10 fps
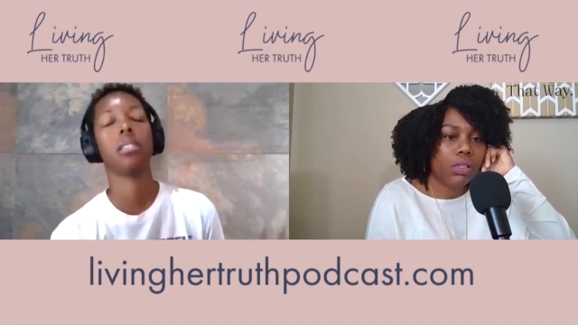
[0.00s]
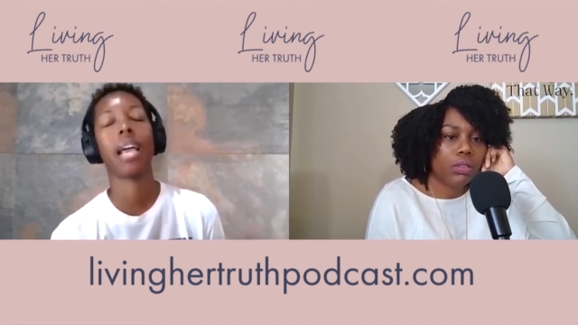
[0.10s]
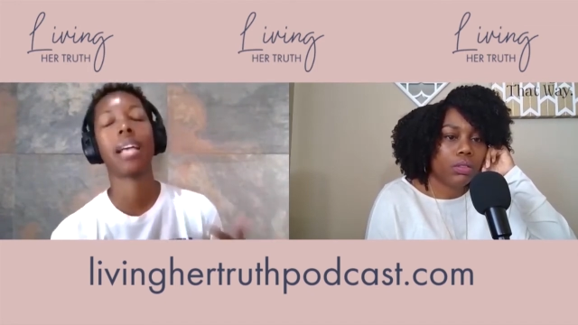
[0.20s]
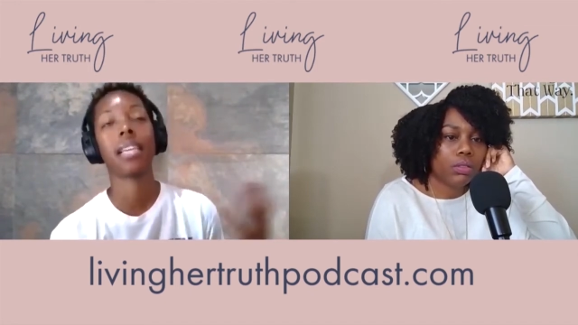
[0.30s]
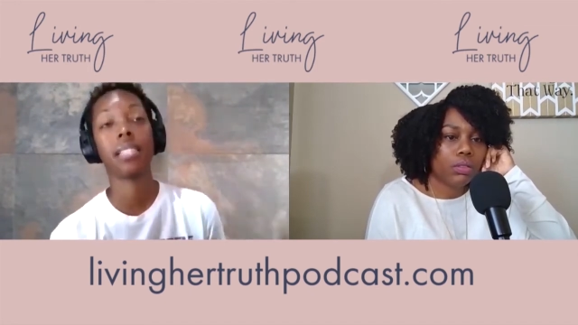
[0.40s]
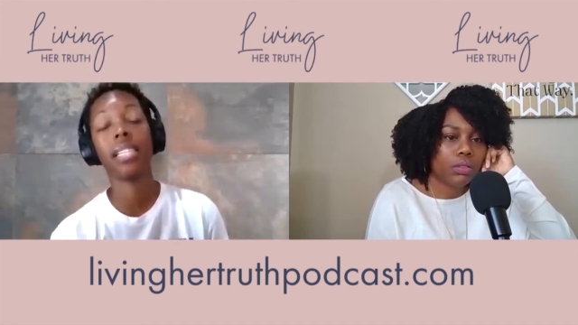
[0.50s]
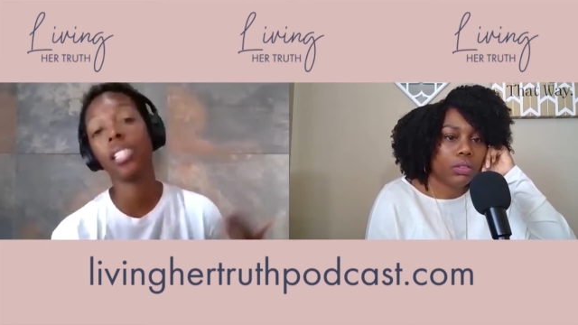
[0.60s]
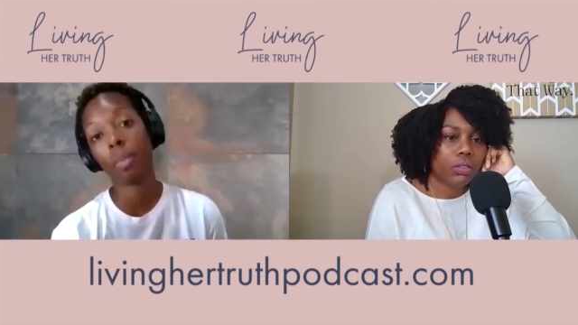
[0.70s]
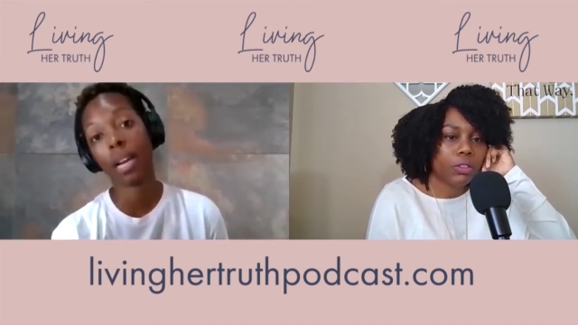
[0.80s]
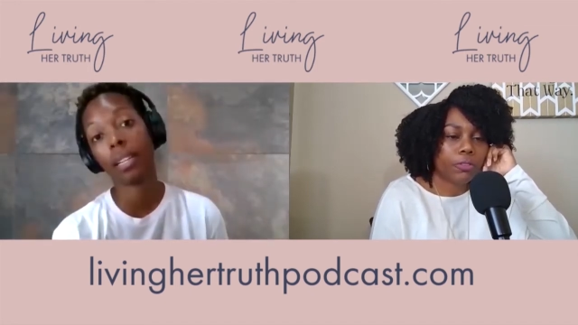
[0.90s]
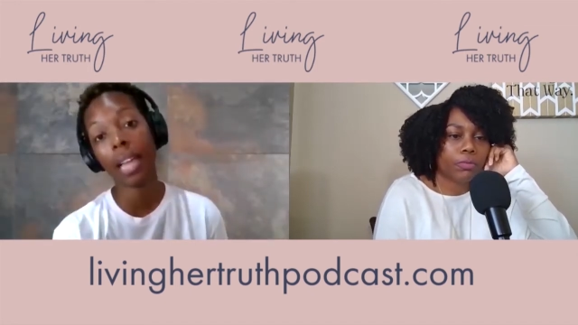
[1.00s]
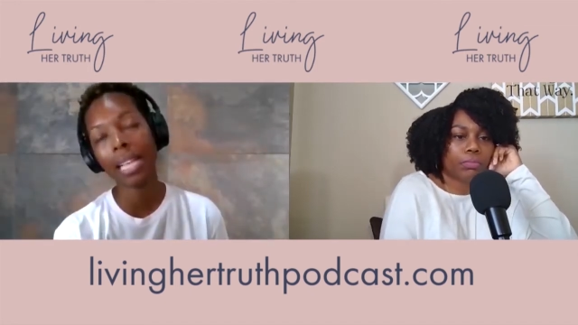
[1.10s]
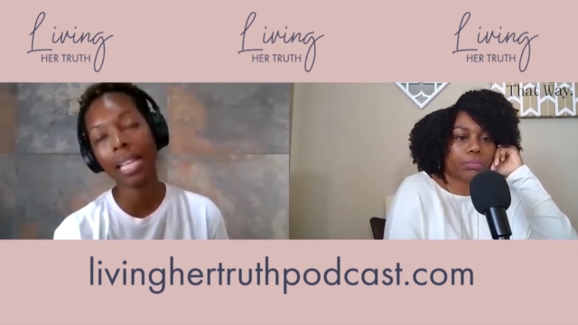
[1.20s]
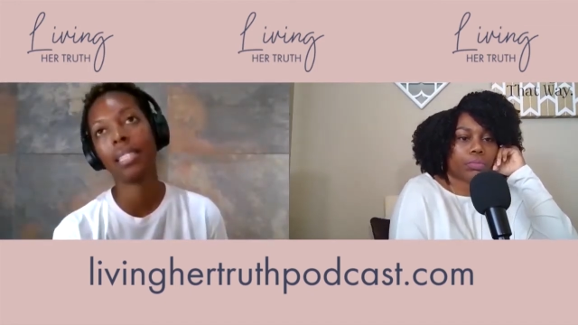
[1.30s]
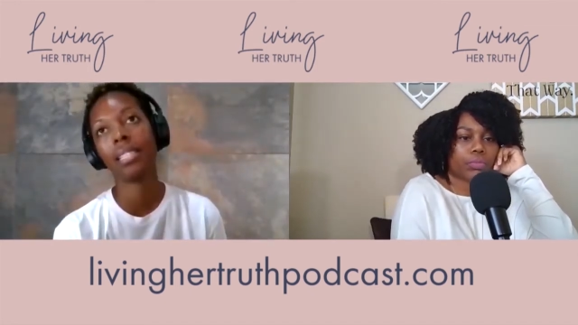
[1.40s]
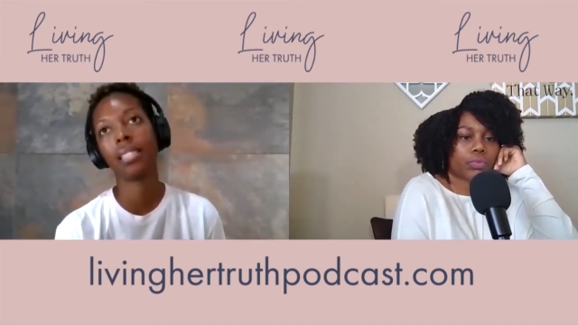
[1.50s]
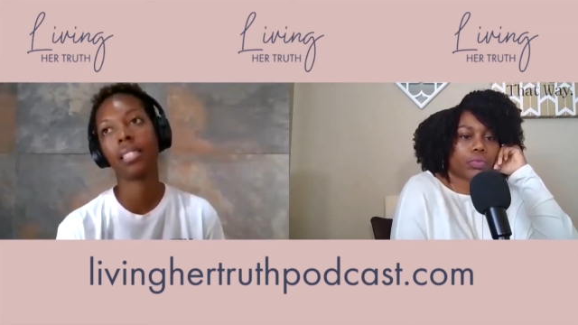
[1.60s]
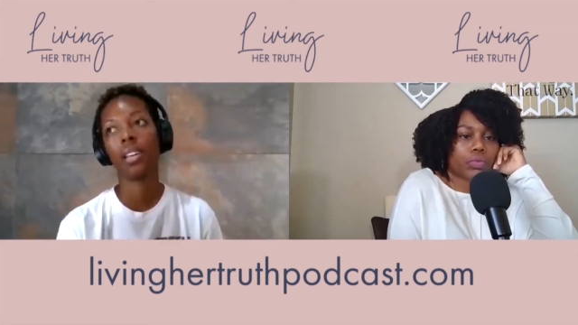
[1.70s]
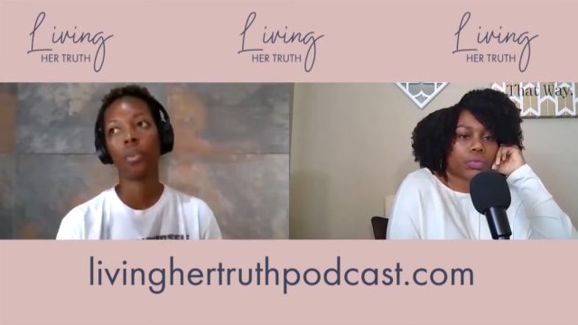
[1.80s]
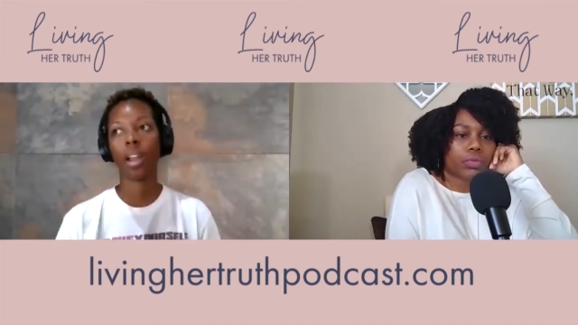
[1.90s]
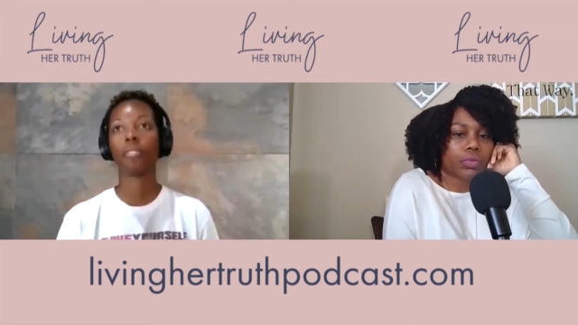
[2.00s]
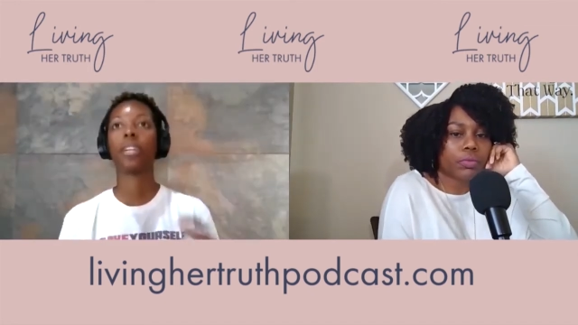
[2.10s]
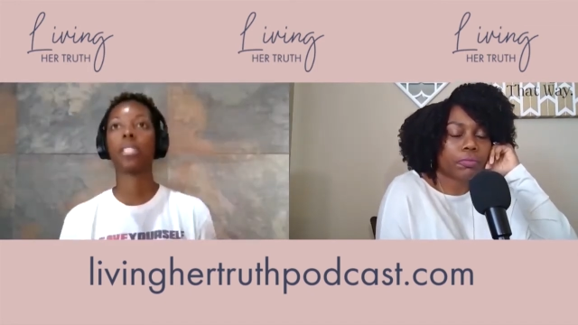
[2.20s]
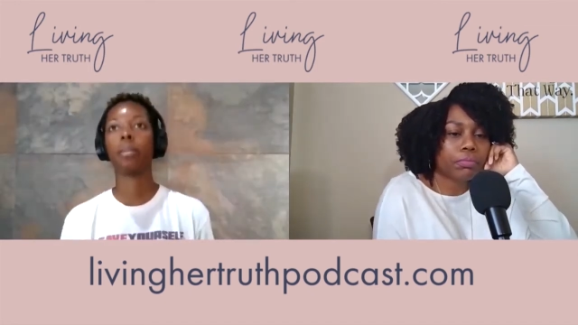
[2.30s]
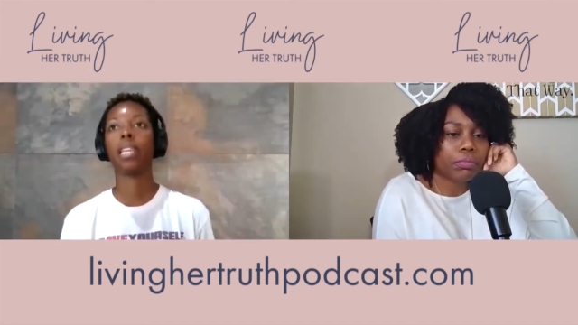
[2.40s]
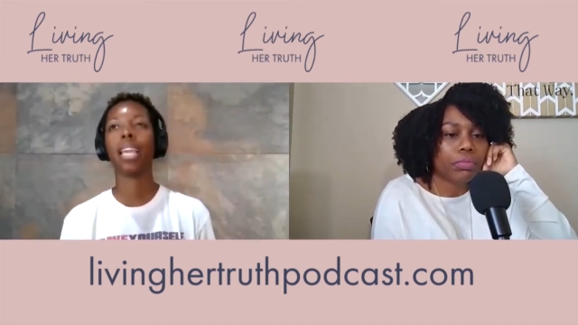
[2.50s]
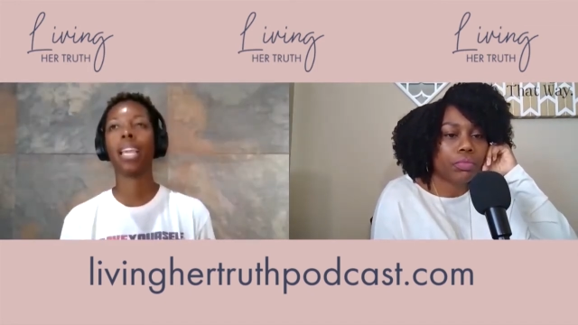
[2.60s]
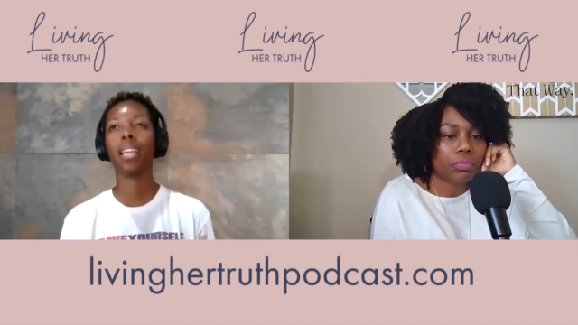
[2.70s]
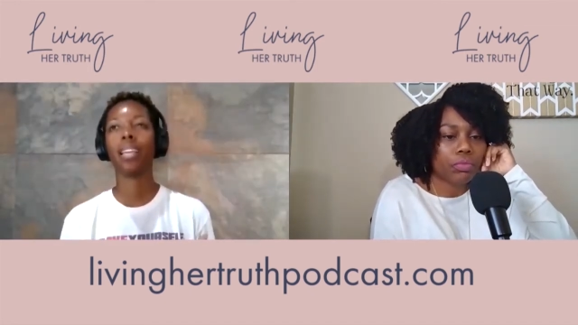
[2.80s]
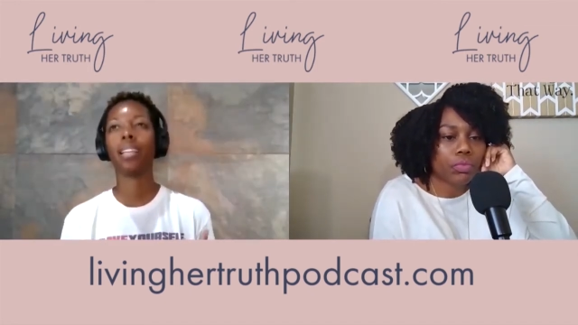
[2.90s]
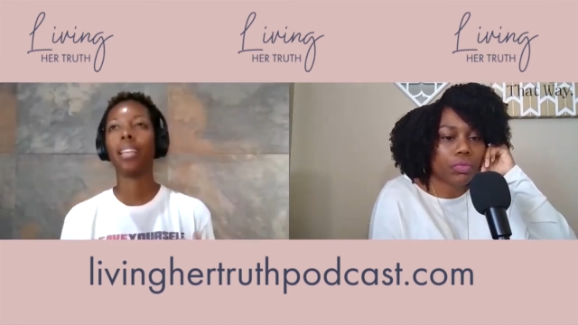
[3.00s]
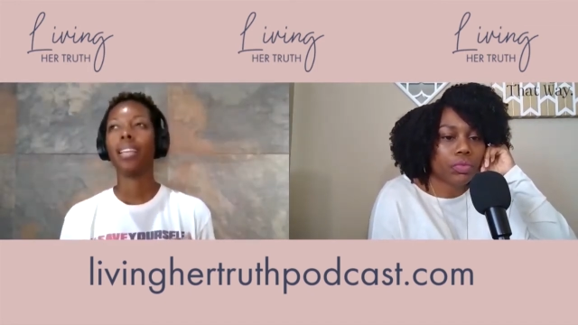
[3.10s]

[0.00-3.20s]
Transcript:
Speaker 1: as I teach my classes, when I first began,